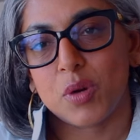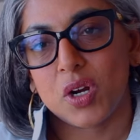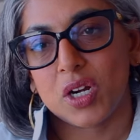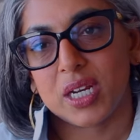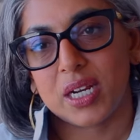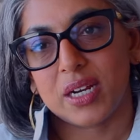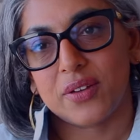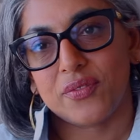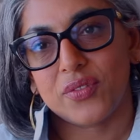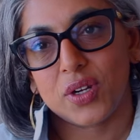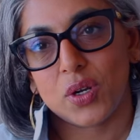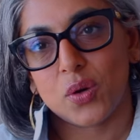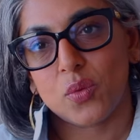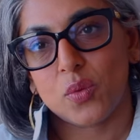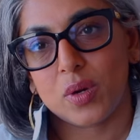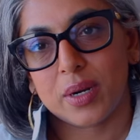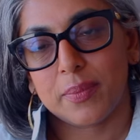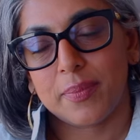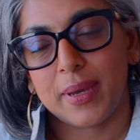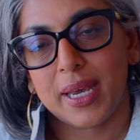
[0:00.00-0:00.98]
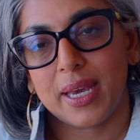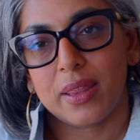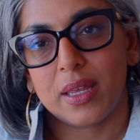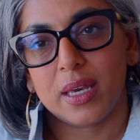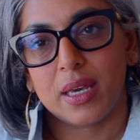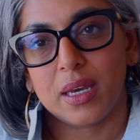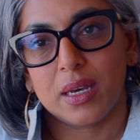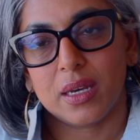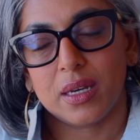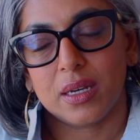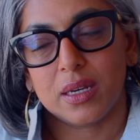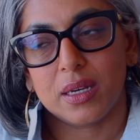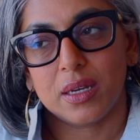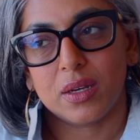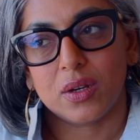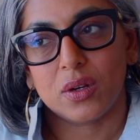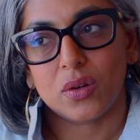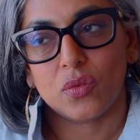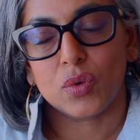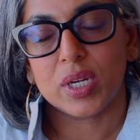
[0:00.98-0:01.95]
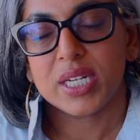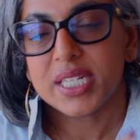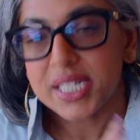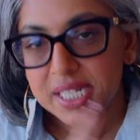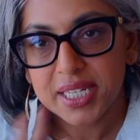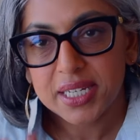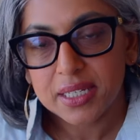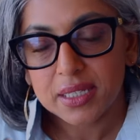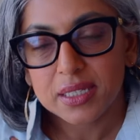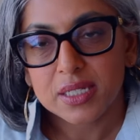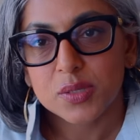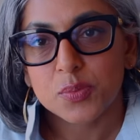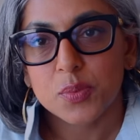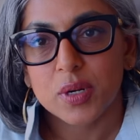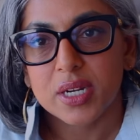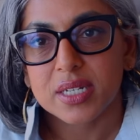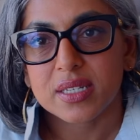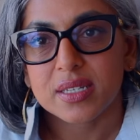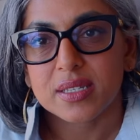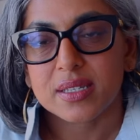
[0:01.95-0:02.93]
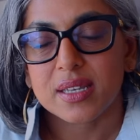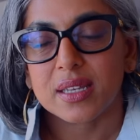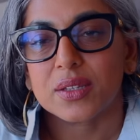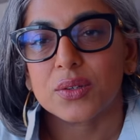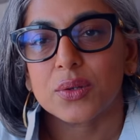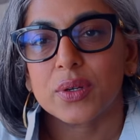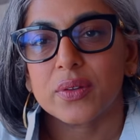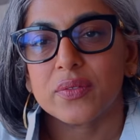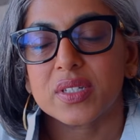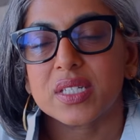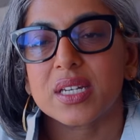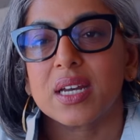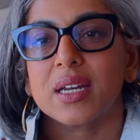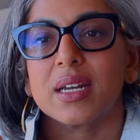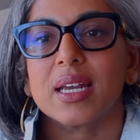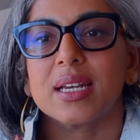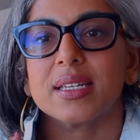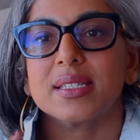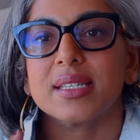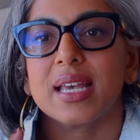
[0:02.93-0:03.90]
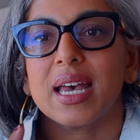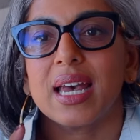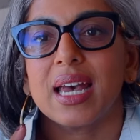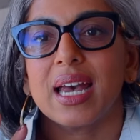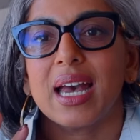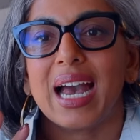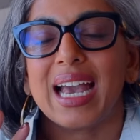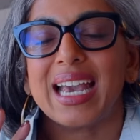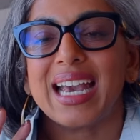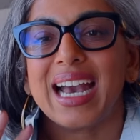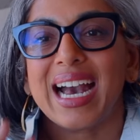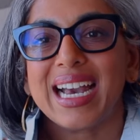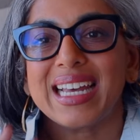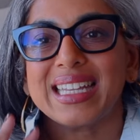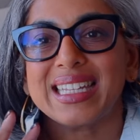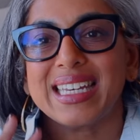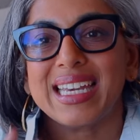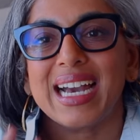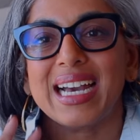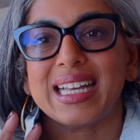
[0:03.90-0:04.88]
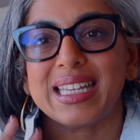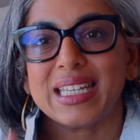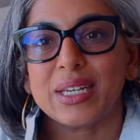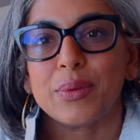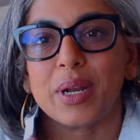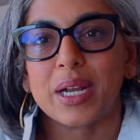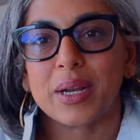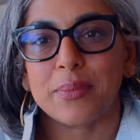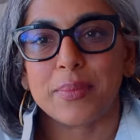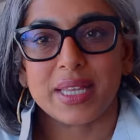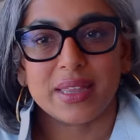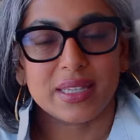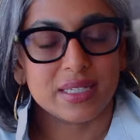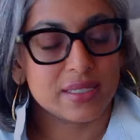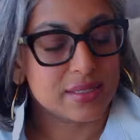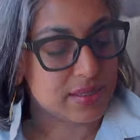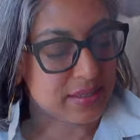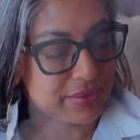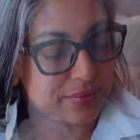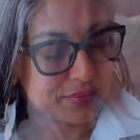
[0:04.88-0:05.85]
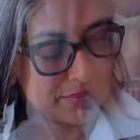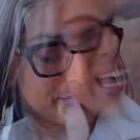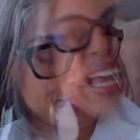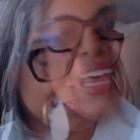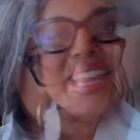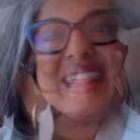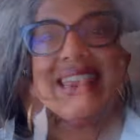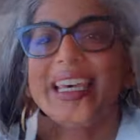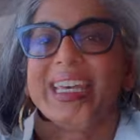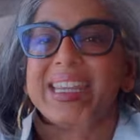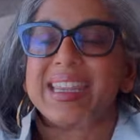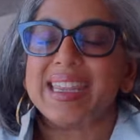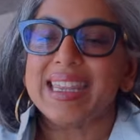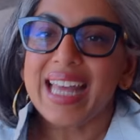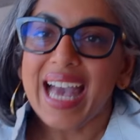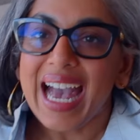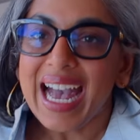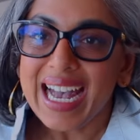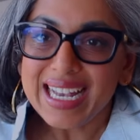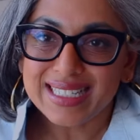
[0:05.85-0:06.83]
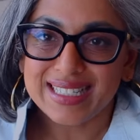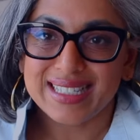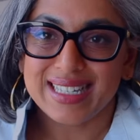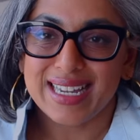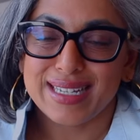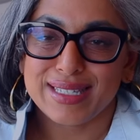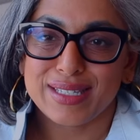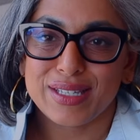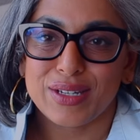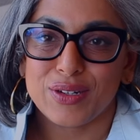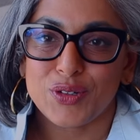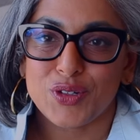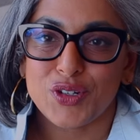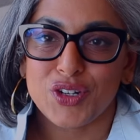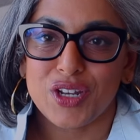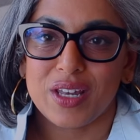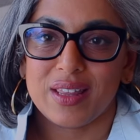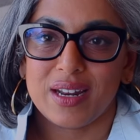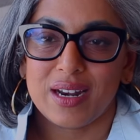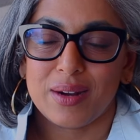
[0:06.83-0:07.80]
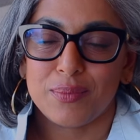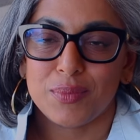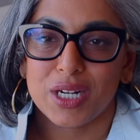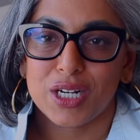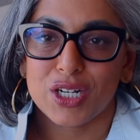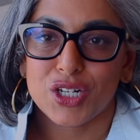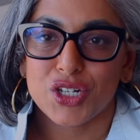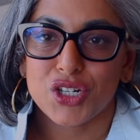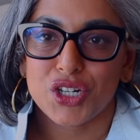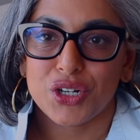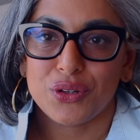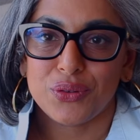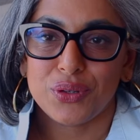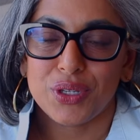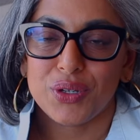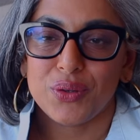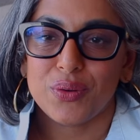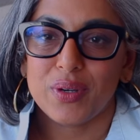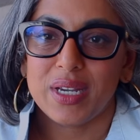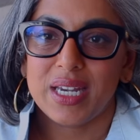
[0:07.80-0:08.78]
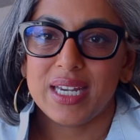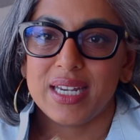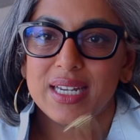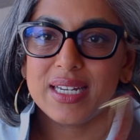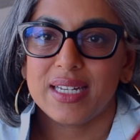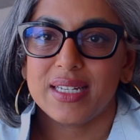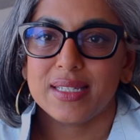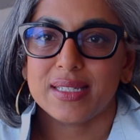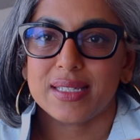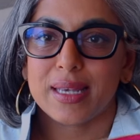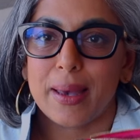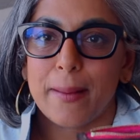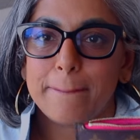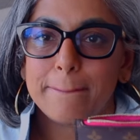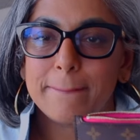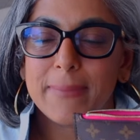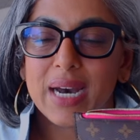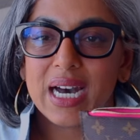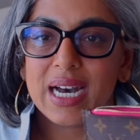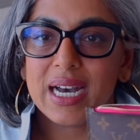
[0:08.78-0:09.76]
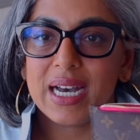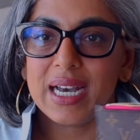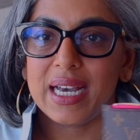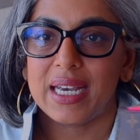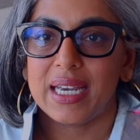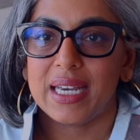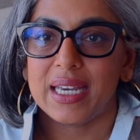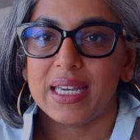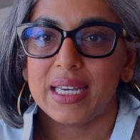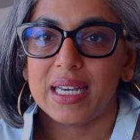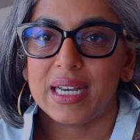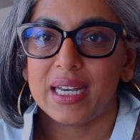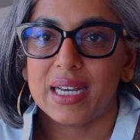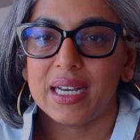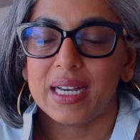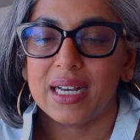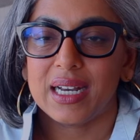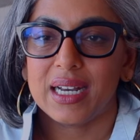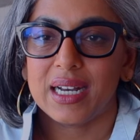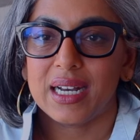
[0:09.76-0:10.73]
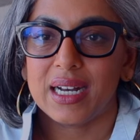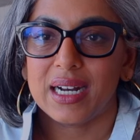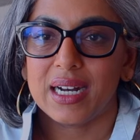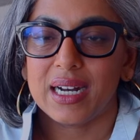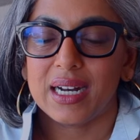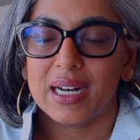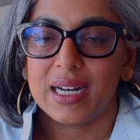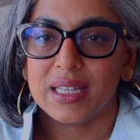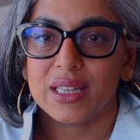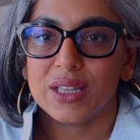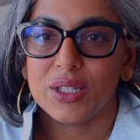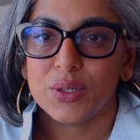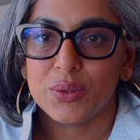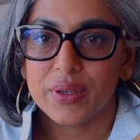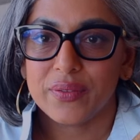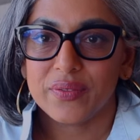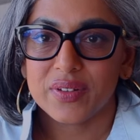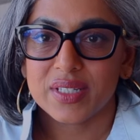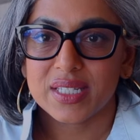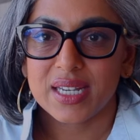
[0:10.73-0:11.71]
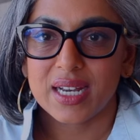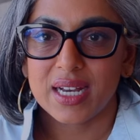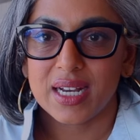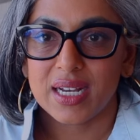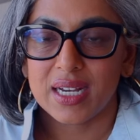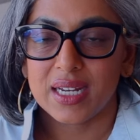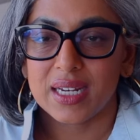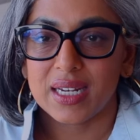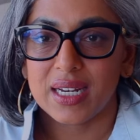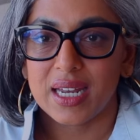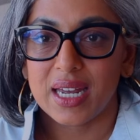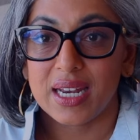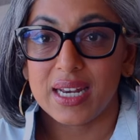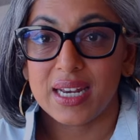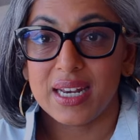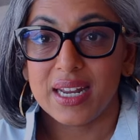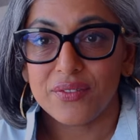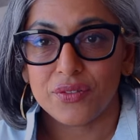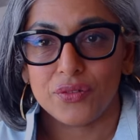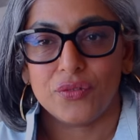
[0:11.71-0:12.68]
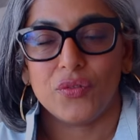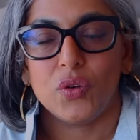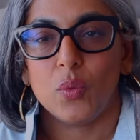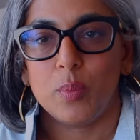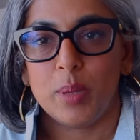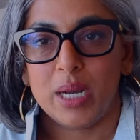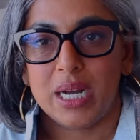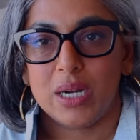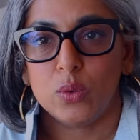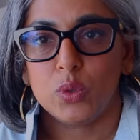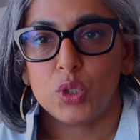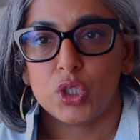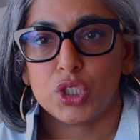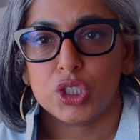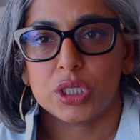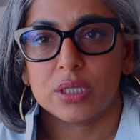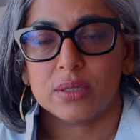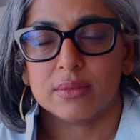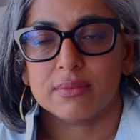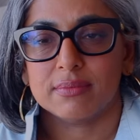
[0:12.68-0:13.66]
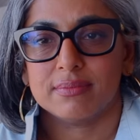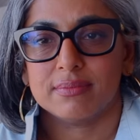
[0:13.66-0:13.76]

market if you don't want to pay the ridiculous prices that Louis Vuitton has. I highly, highly recommend this. The last SLG that I'm going to show you is my Louis Vuitton Neverfull pouch.